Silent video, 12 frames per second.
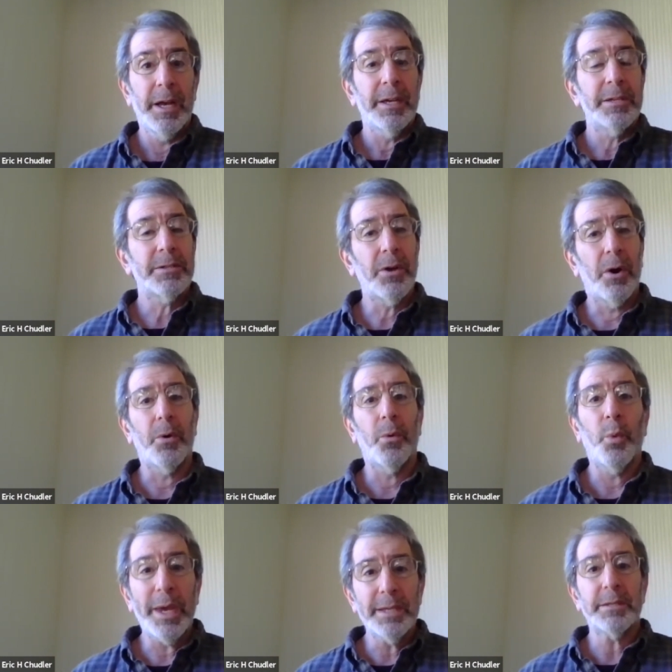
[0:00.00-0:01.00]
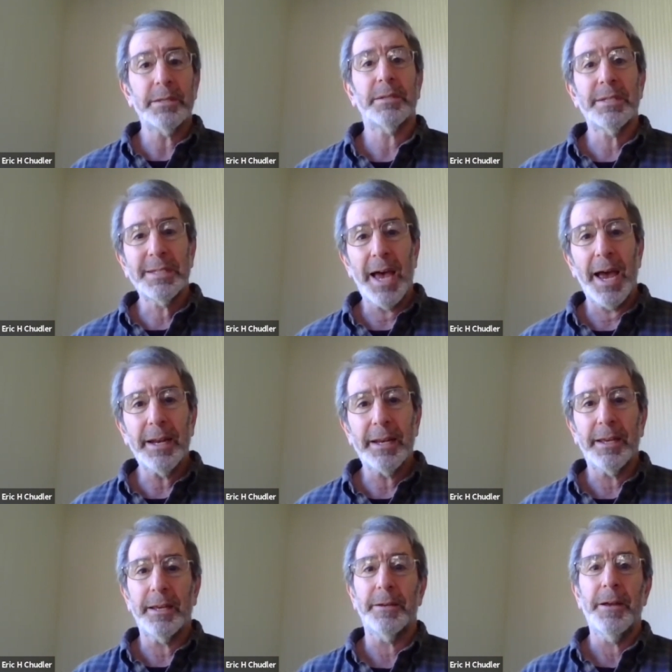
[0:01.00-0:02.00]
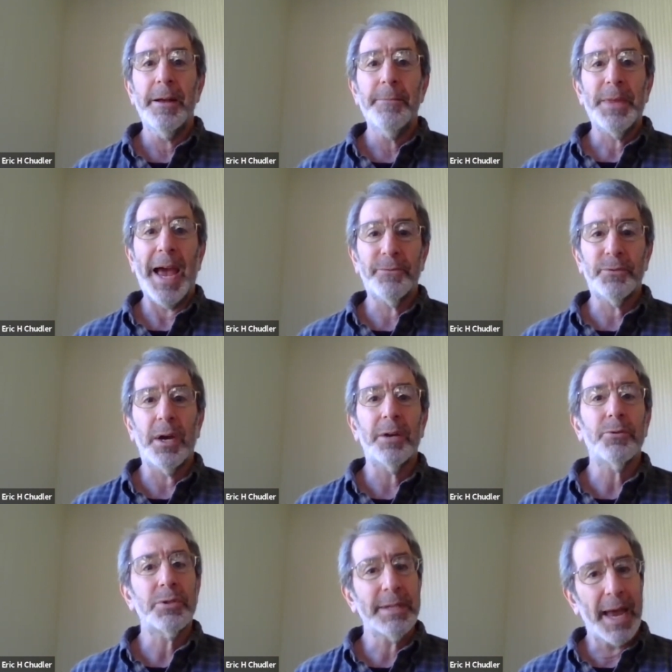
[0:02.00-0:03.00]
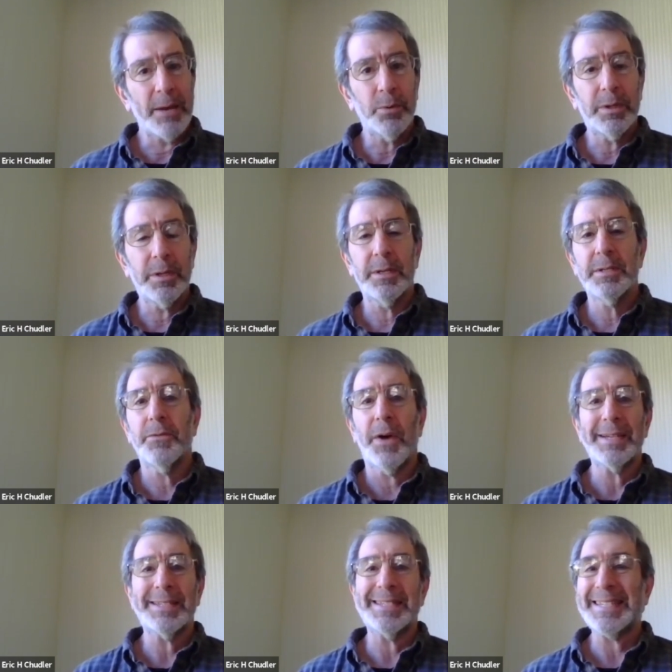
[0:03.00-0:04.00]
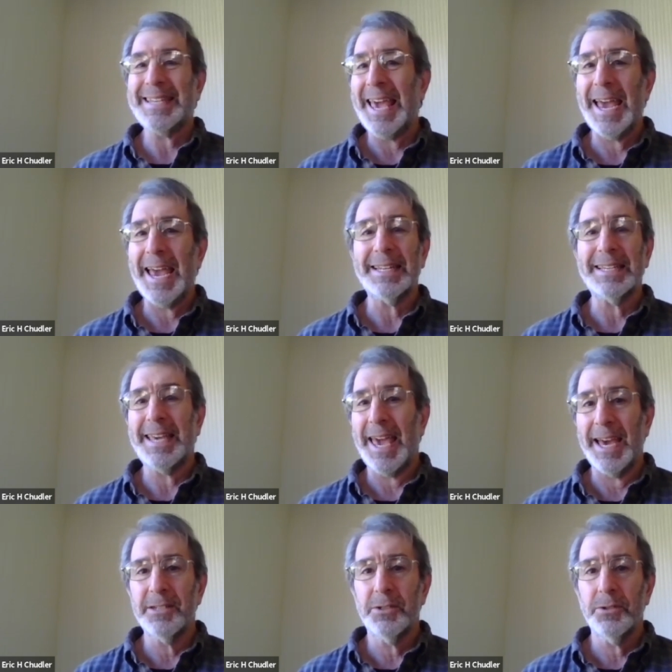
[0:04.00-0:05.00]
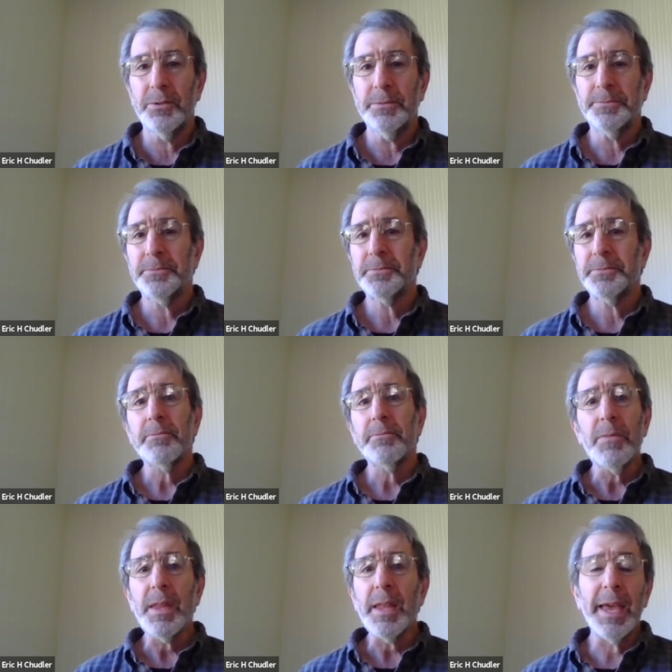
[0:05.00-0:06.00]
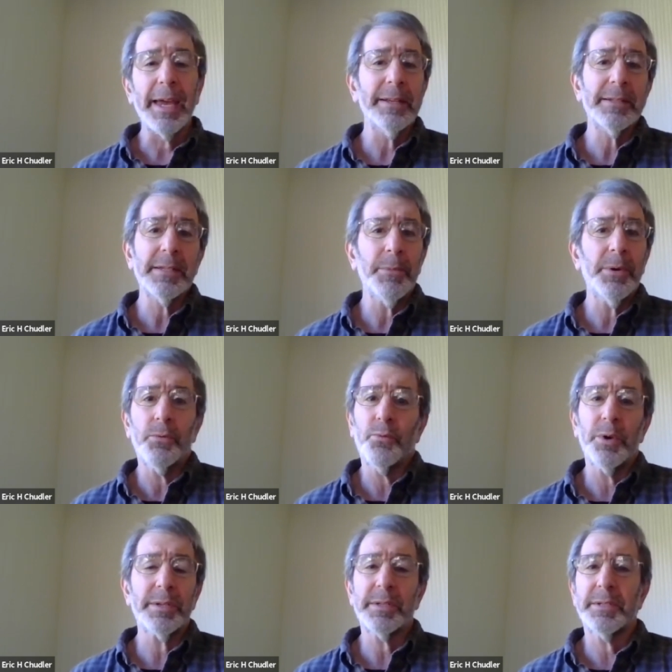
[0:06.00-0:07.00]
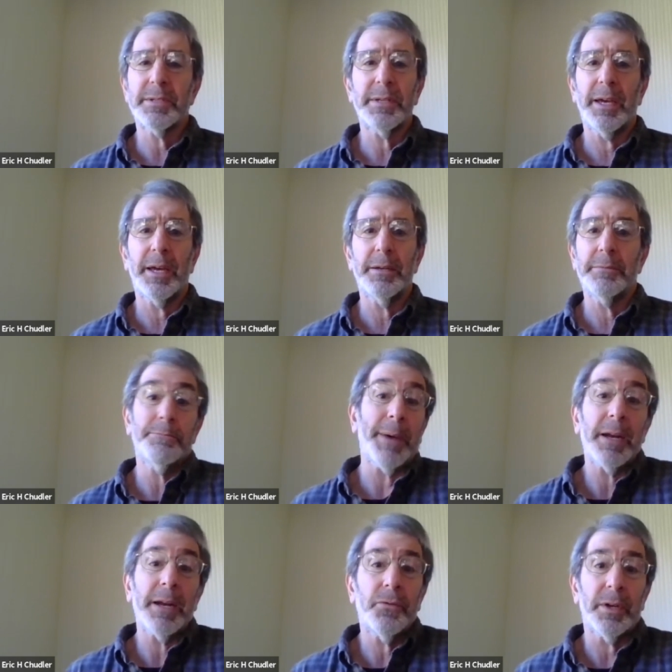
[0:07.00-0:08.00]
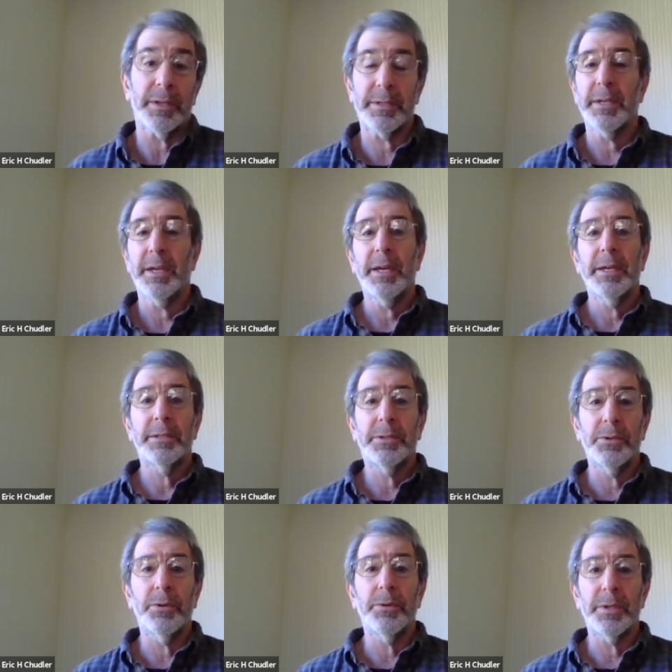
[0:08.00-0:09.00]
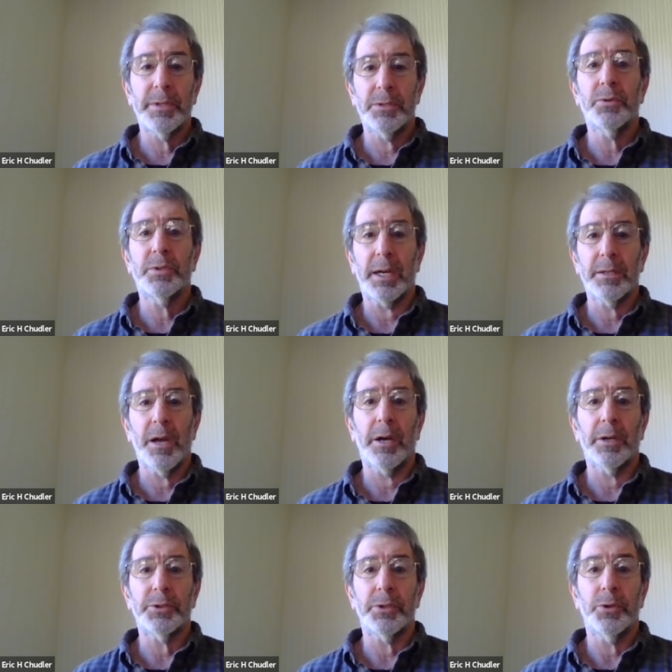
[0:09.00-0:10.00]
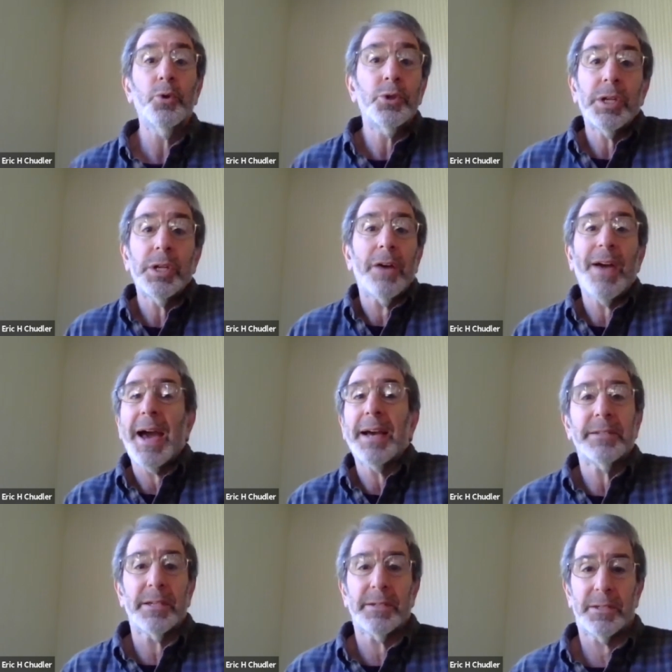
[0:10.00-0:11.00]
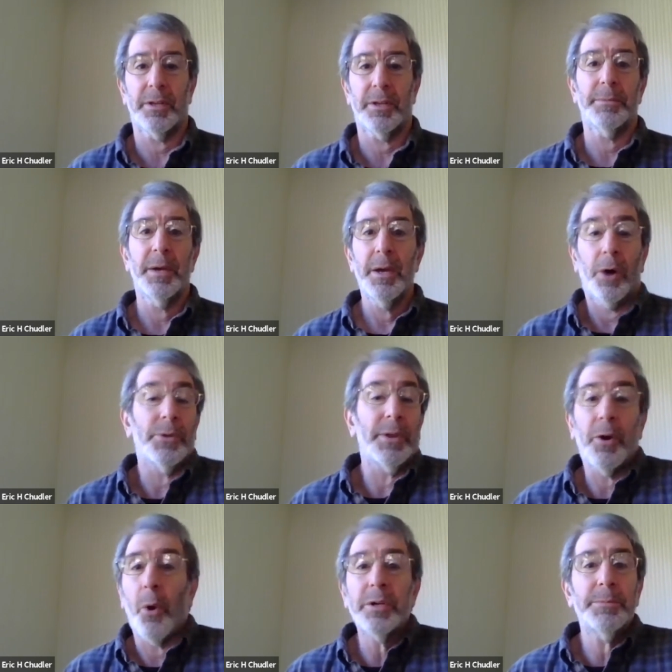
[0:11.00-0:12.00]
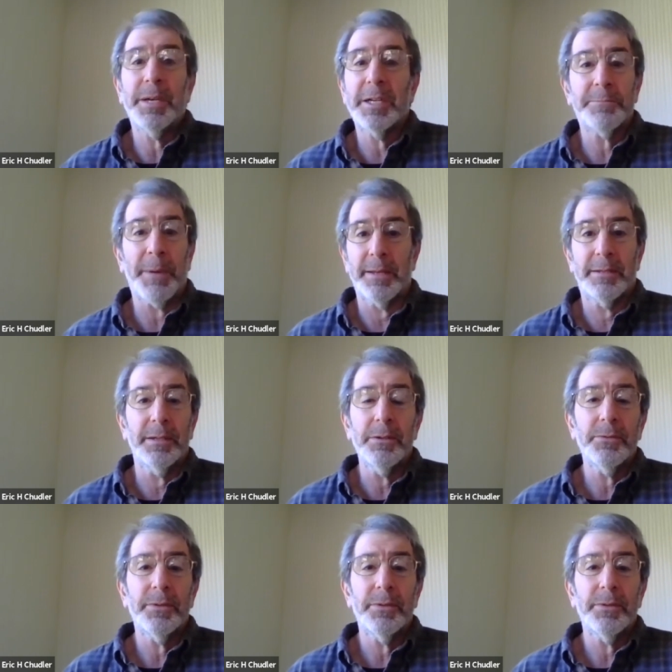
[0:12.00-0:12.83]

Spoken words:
So we as a society have to understand what these devices can and can't do, and some of the risks and benefits to this new technology. Who should have access to them? Are they going to be expensive?